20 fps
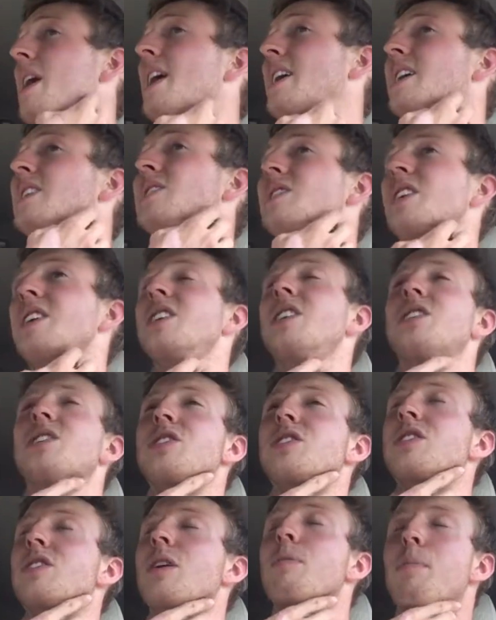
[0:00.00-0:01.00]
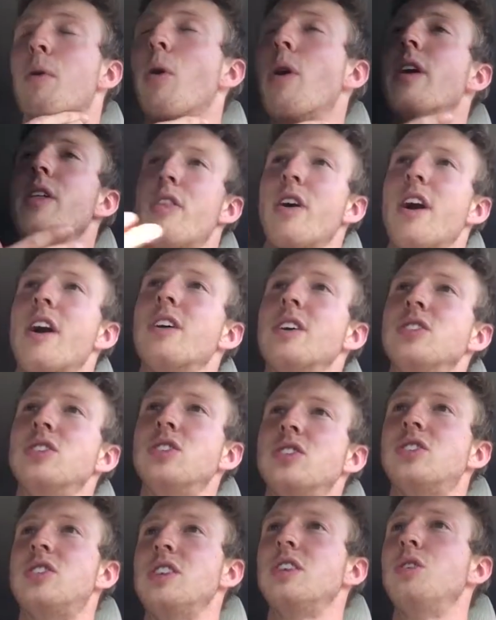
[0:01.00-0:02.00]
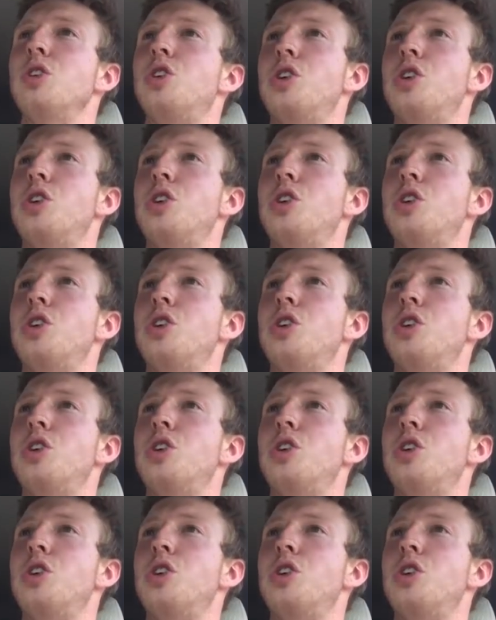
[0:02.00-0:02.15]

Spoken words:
I guess the point there is just that you